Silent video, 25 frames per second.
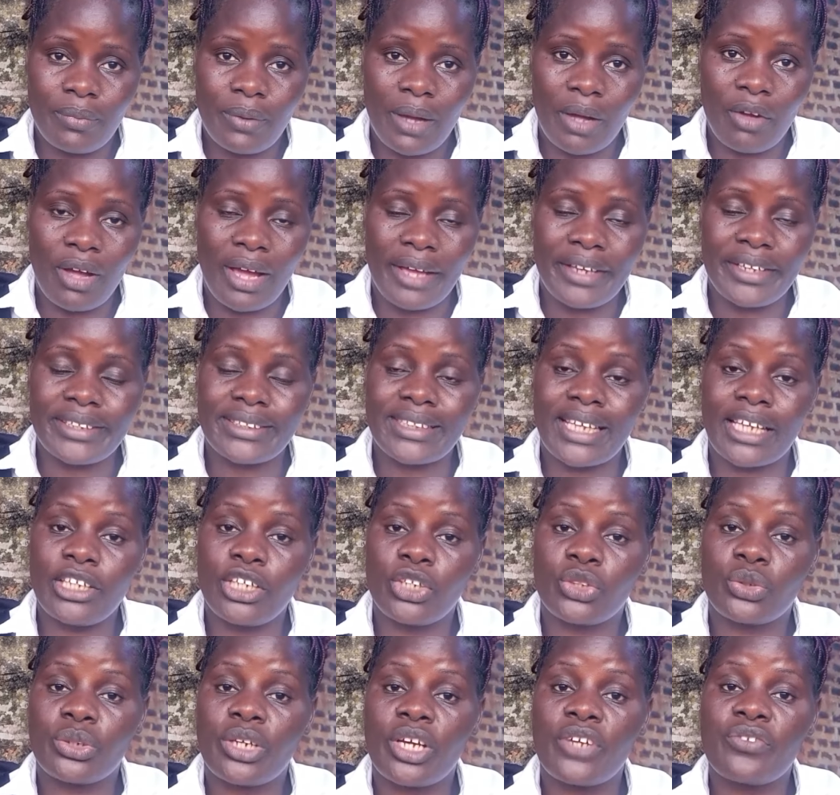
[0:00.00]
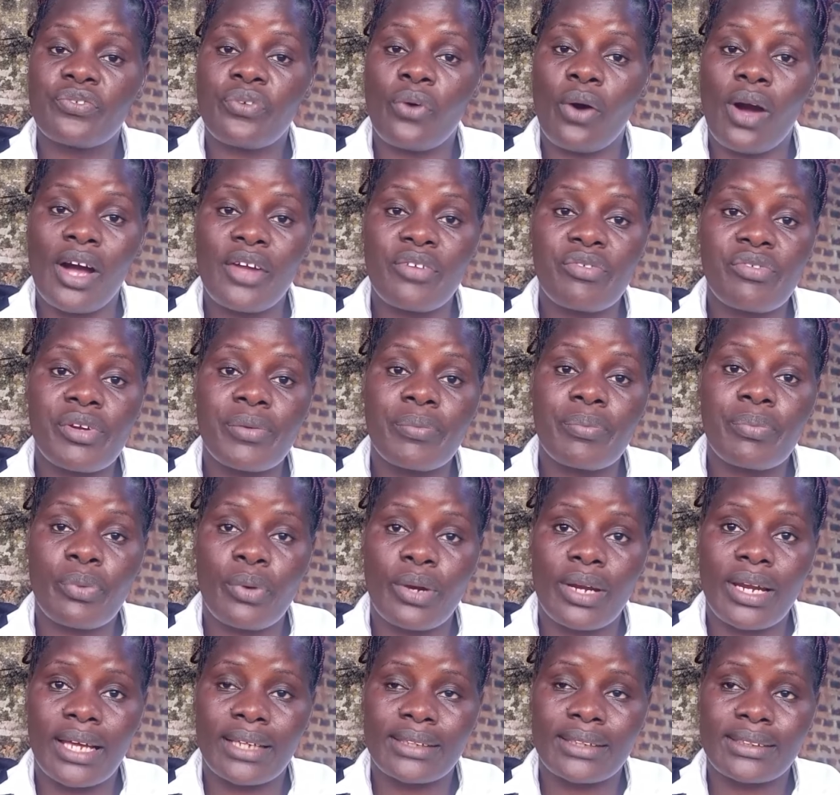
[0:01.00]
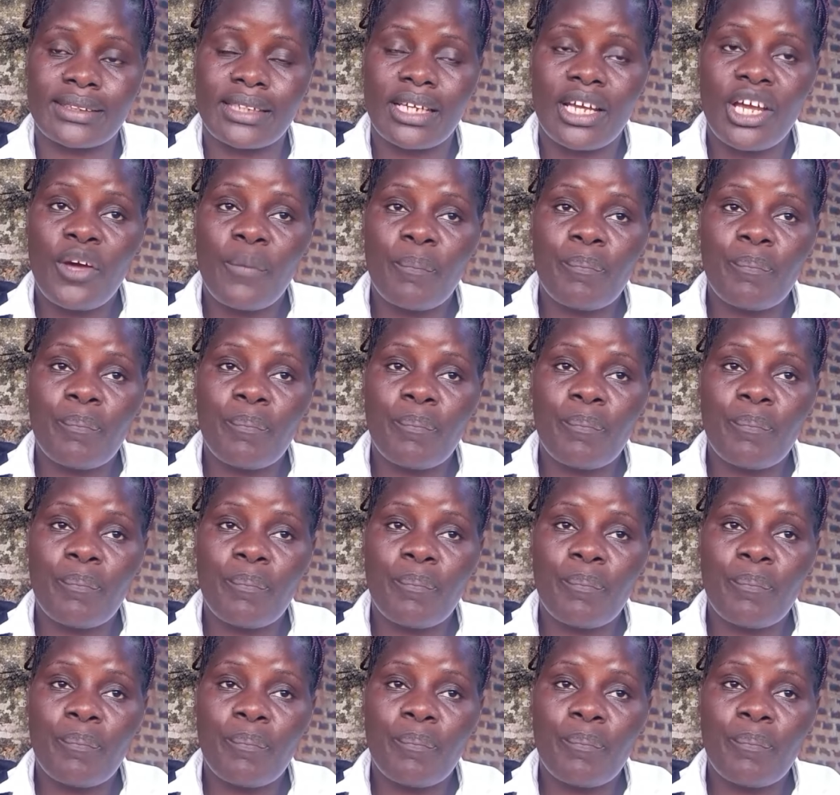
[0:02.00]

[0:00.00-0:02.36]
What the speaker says: I decided to get 400 broilers.